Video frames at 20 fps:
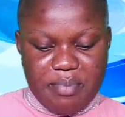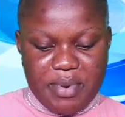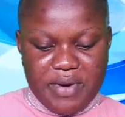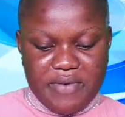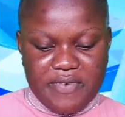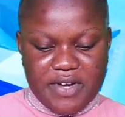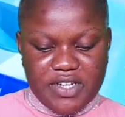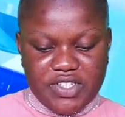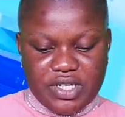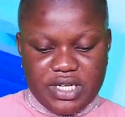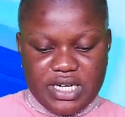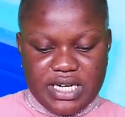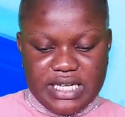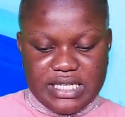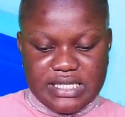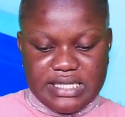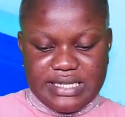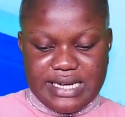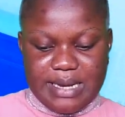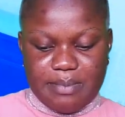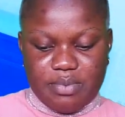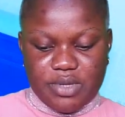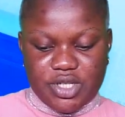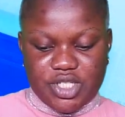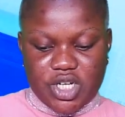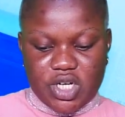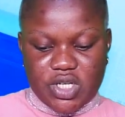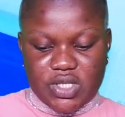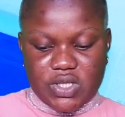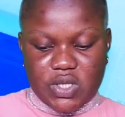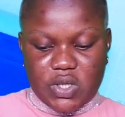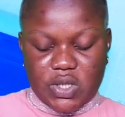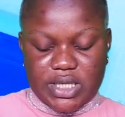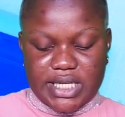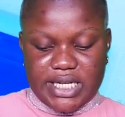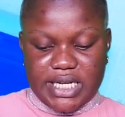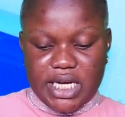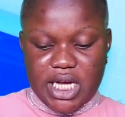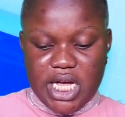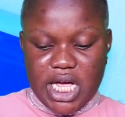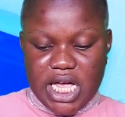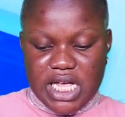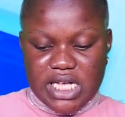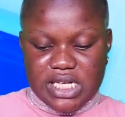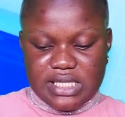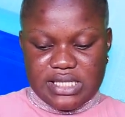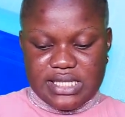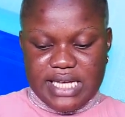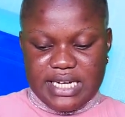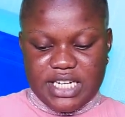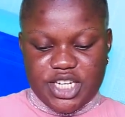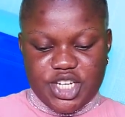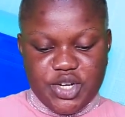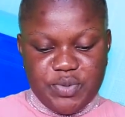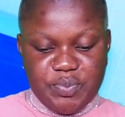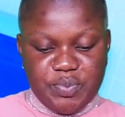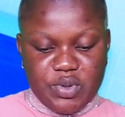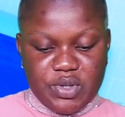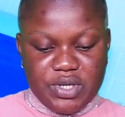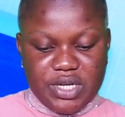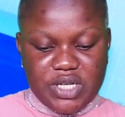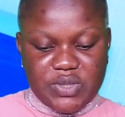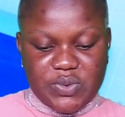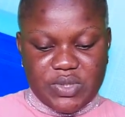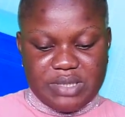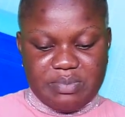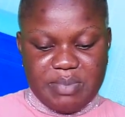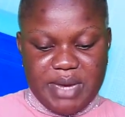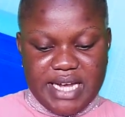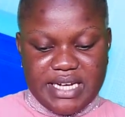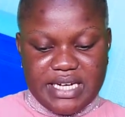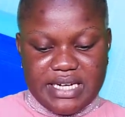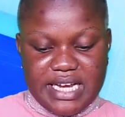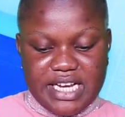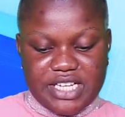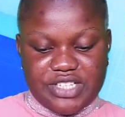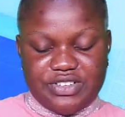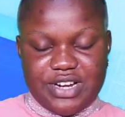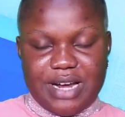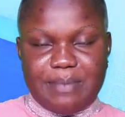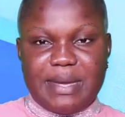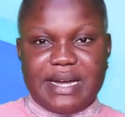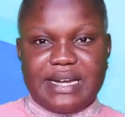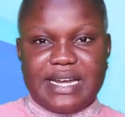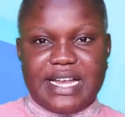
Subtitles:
briefing journalists in Abuja on Sunday, said the new product was made in Nigeria by